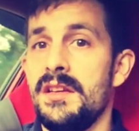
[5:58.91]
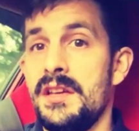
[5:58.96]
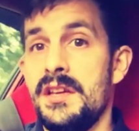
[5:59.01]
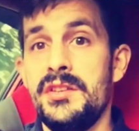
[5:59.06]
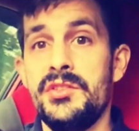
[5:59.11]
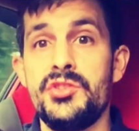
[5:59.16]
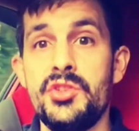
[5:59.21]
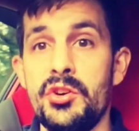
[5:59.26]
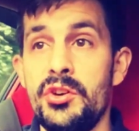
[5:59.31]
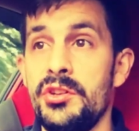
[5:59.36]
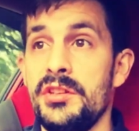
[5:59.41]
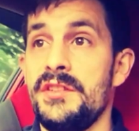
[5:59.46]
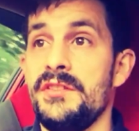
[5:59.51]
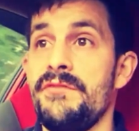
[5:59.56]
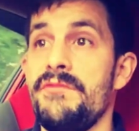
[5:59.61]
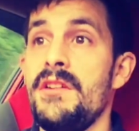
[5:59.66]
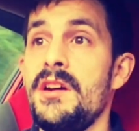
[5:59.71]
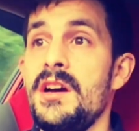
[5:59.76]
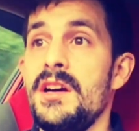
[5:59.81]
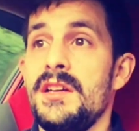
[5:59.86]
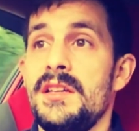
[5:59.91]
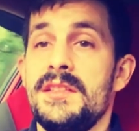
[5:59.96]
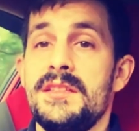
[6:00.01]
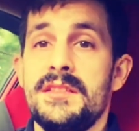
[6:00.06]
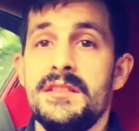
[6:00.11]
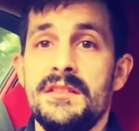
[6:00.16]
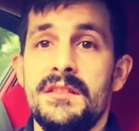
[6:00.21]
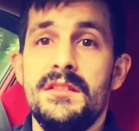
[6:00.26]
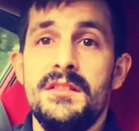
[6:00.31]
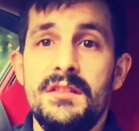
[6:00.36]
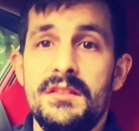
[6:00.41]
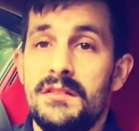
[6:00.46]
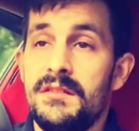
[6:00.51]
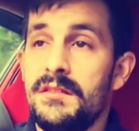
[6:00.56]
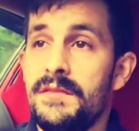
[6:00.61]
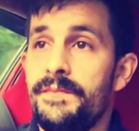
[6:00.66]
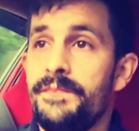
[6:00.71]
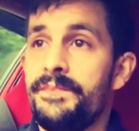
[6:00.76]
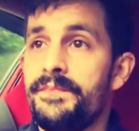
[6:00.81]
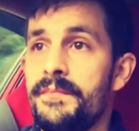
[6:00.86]
enjoy the ride.
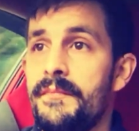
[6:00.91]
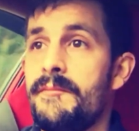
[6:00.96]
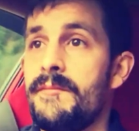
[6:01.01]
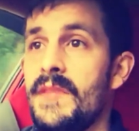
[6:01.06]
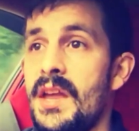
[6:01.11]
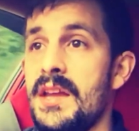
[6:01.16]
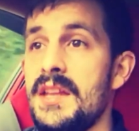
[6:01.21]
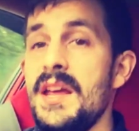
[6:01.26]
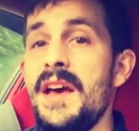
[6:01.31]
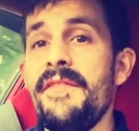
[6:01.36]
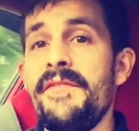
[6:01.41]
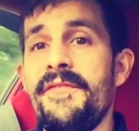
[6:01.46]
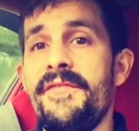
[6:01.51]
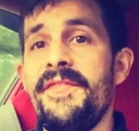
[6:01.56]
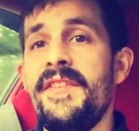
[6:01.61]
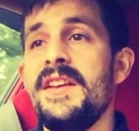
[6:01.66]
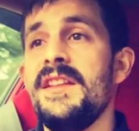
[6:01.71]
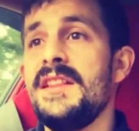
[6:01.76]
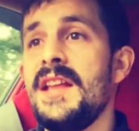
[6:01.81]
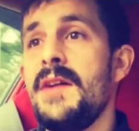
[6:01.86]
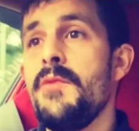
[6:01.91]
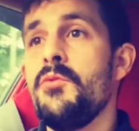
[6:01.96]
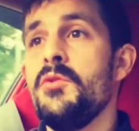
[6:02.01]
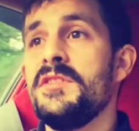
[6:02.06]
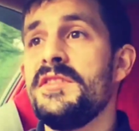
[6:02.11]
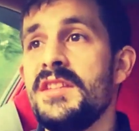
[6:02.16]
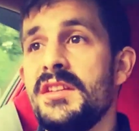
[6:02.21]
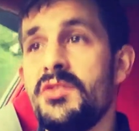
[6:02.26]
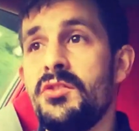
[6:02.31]
And I think that was the